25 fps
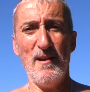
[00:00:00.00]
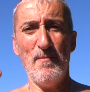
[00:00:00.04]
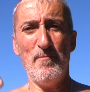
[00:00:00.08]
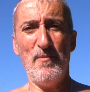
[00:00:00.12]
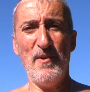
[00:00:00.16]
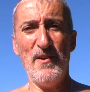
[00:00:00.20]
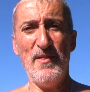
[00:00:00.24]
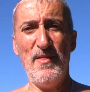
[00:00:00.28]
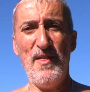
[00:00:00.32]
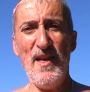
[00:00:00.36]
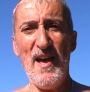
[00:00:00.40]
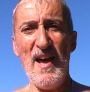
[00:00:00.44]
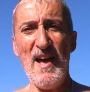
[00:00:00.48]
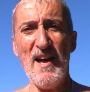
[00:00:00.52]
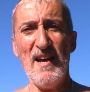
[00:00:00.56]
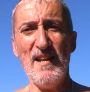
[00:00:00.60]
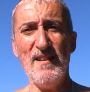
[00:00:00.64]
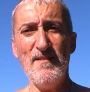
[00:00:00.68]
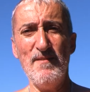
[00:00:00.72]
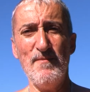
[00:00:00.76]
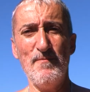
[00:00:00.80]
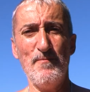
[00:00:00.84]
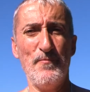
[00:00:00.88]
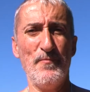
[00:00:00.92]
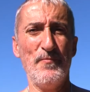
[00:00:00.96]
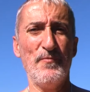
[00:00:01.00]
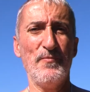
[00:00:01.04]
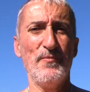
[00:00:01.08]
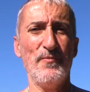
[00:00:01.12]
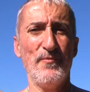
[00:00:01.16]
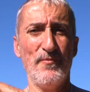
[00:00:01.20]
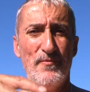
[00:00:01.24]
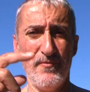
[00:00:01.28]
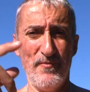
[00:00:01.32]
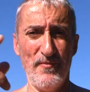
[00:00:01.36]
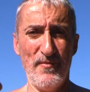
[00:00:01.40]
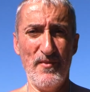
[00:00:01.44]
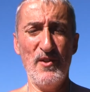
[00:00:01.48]
But then,
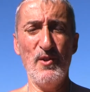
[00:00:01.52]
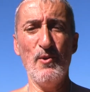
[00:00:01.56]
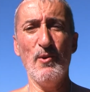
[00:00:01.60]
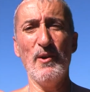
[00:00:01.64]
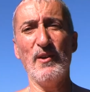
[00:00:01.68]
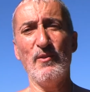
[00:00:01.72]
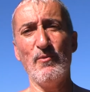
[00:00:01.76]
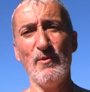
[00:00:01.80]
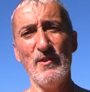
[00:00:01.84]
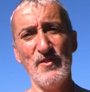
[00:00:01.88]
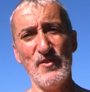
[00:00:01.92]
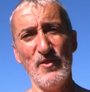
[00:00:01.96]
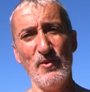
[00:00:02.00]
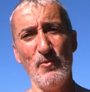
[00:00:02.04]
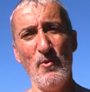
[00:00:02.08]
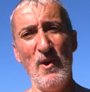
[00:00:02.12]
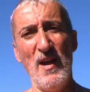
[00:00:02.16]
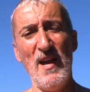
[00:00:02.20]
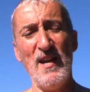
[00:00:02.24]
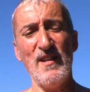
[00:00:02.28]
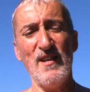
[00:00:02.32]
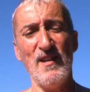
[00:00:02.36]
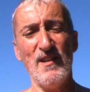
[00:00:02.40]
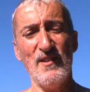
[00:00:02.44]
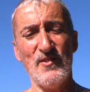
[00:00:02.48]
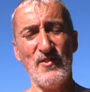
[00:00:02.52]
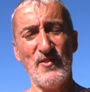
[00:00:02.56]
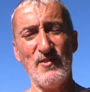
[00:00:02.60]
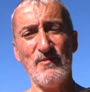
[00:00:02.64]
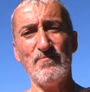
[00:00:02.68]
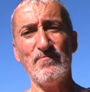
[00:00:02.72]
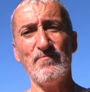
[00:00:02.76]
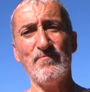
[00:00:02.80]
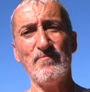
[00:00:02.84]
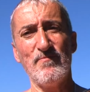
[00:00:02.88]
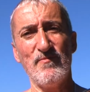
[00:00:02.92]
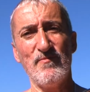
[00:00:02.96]
you're increasing radius,